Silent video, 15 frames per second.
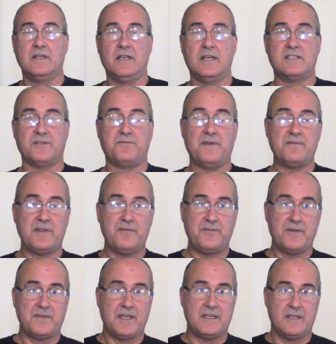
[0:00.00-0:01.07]
It's a
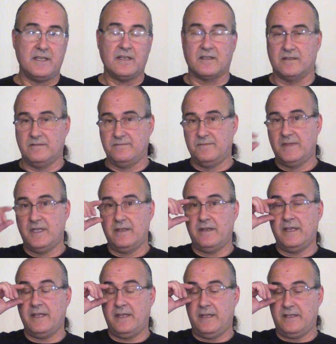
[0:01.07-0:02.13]
50-50 deal.
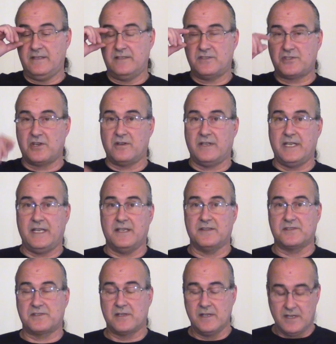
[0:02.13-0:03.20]
It certainly
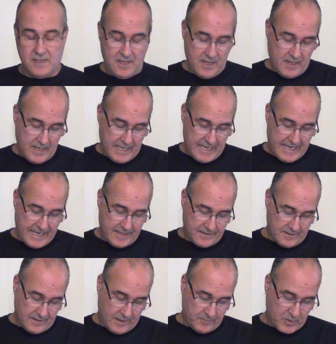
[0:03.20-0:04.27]
is. And
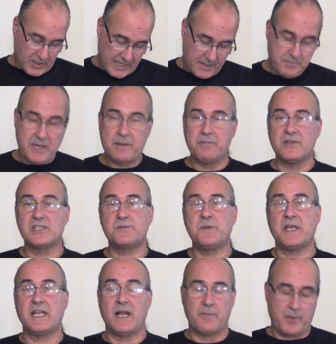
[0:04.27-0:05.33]
I'm glad people are
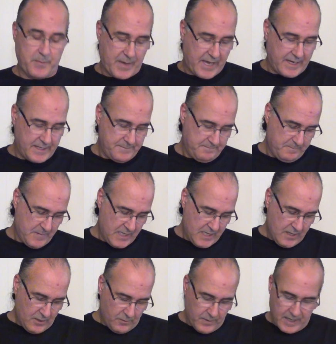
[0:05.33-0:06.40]
speaking up about it.
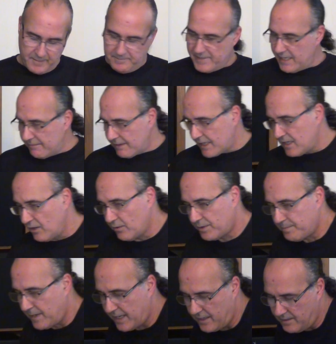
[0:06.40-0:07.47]
Well, here I go with
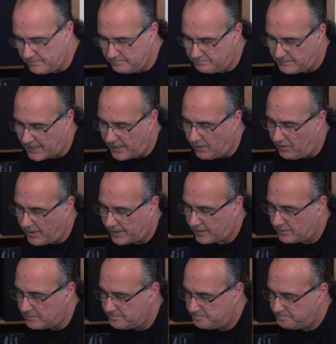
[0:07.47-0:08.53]
my article.